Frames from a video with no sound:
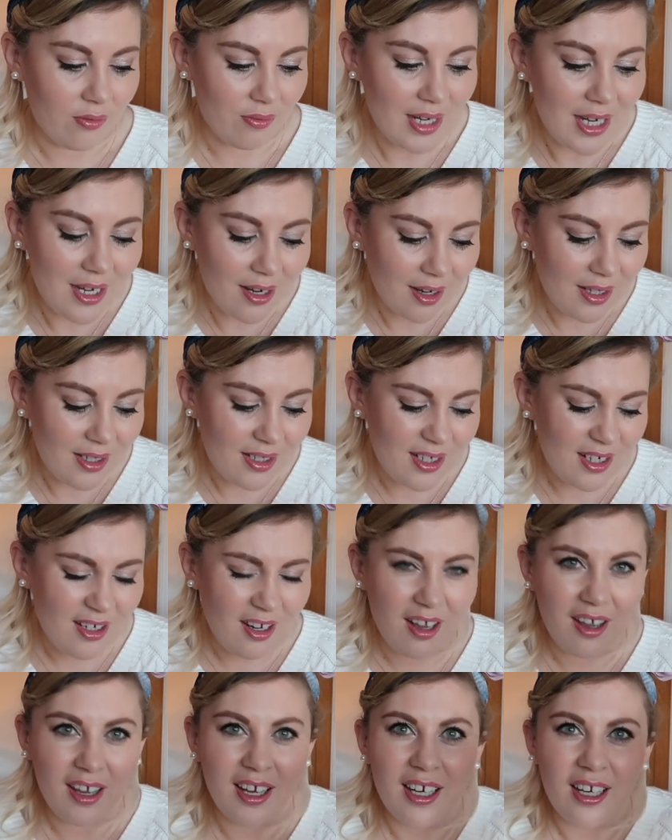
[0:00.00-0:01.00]

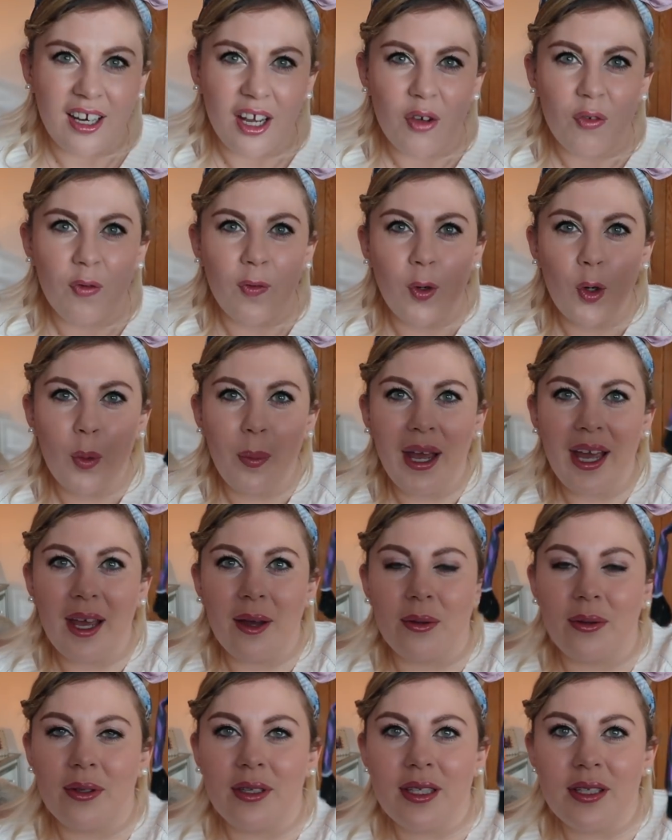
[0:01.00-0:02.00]
£3.99, like
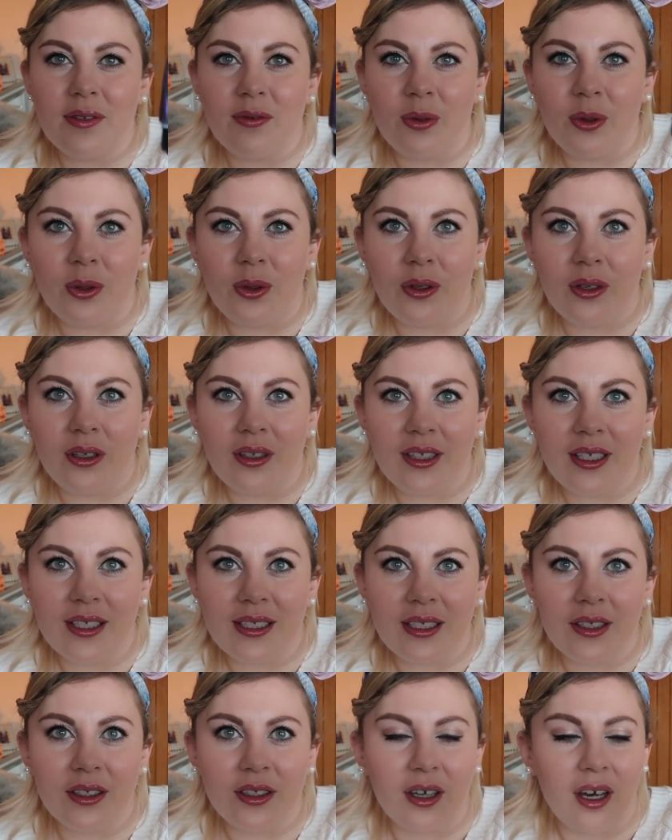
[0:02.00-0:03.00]
£4 for
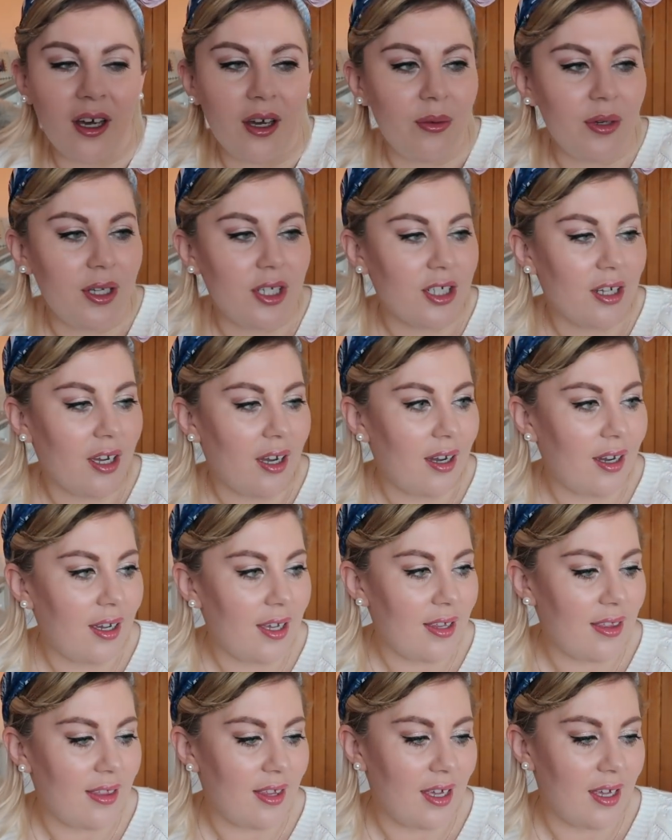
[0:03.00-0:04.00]
this little guy, which
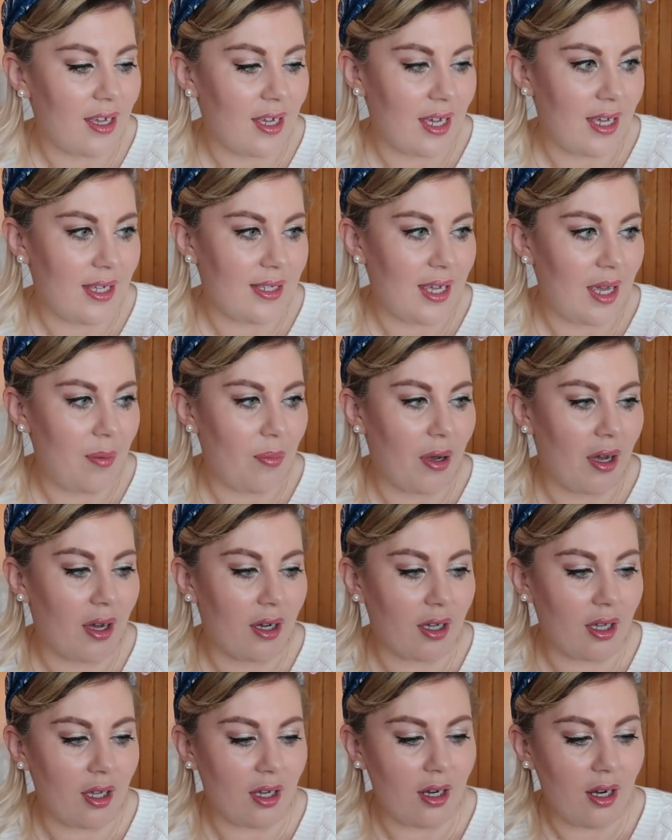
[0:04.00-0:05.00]
I think is a
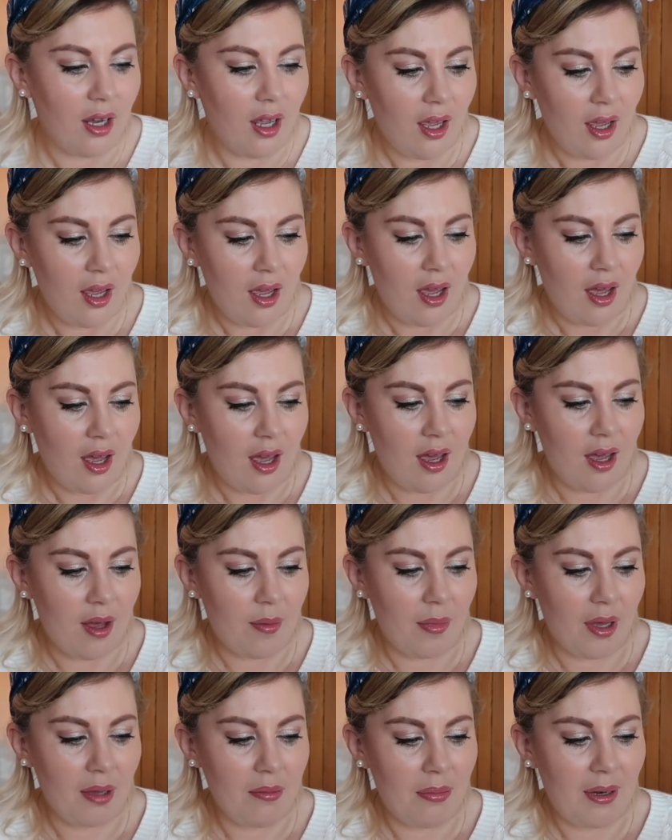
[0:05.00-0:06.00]
bargain.
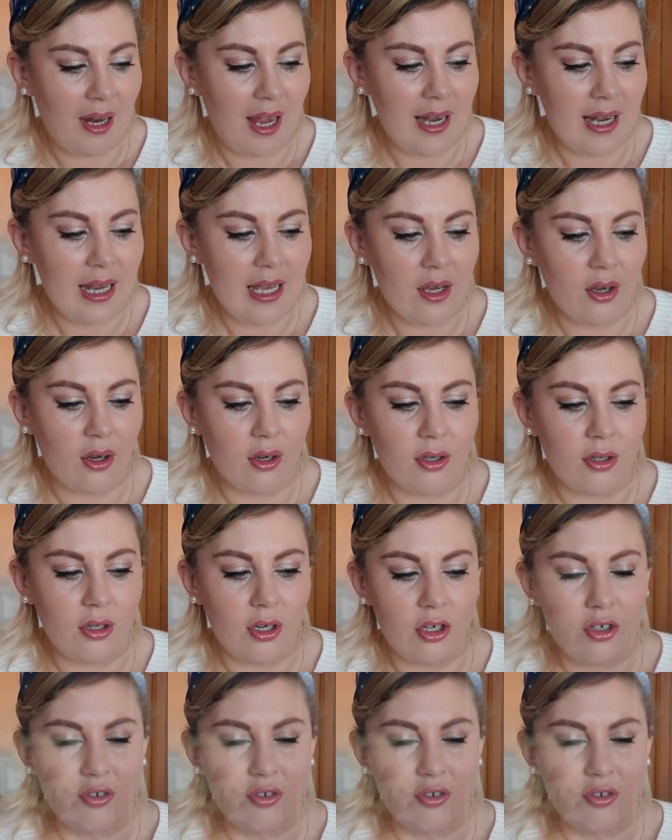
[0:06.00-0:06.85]
I'm planning on